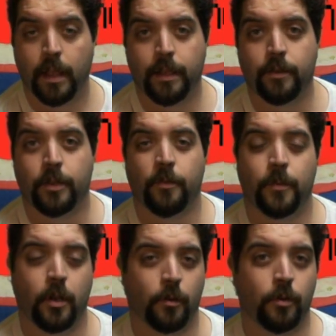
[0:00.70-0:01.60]
Hey YouTube,
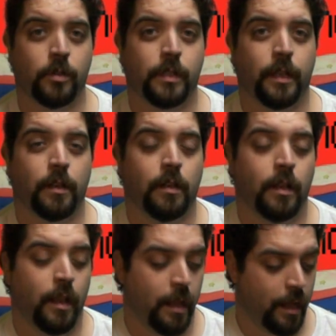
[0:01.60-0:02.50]
nogrules here,
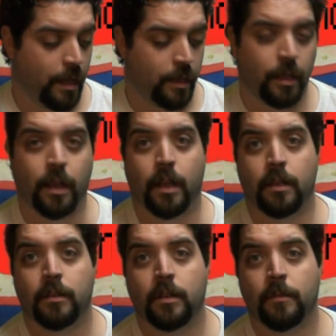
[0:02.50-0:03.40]

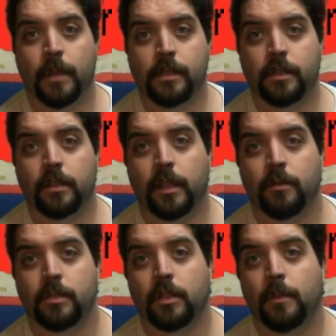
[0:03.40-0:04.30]
and basically
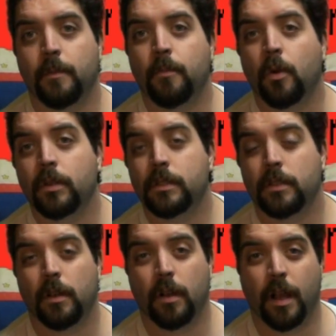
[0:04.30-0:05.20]
I was a little bit bored,
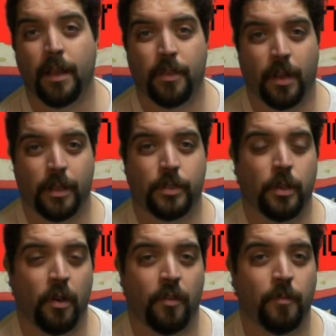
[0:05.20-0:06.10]
so I thought I'd
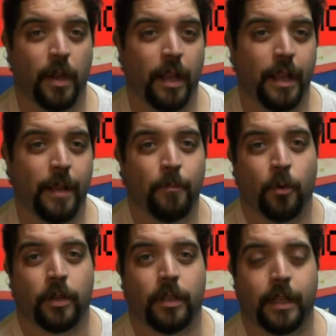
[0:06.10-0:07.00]
show off my
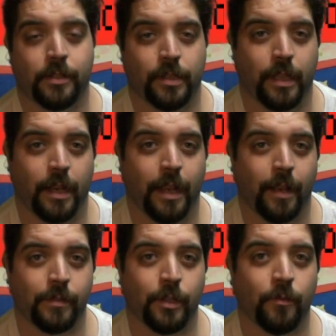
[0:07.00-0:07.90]
import collection that I
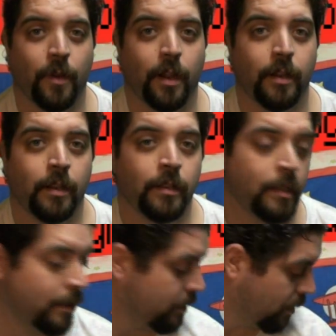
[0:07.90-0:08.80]
have so far.
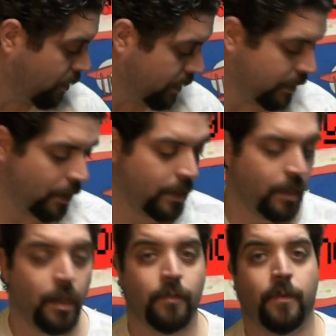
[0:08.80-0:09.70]
So to start it
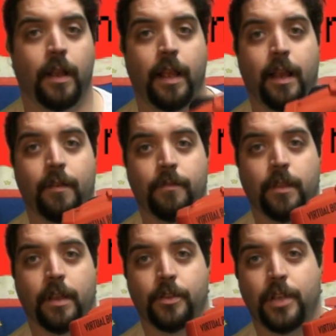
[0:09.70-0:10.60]
off, I have
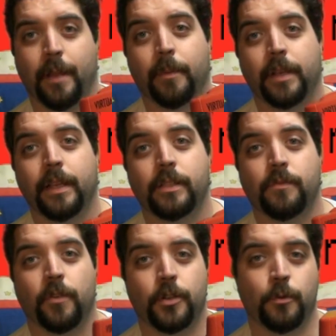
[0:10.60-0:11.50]
the Japanese
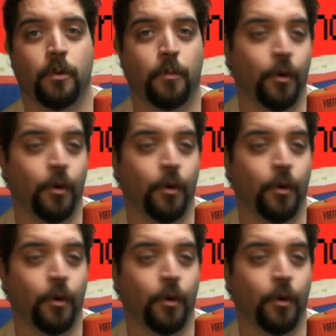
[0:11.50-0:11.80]
Virtual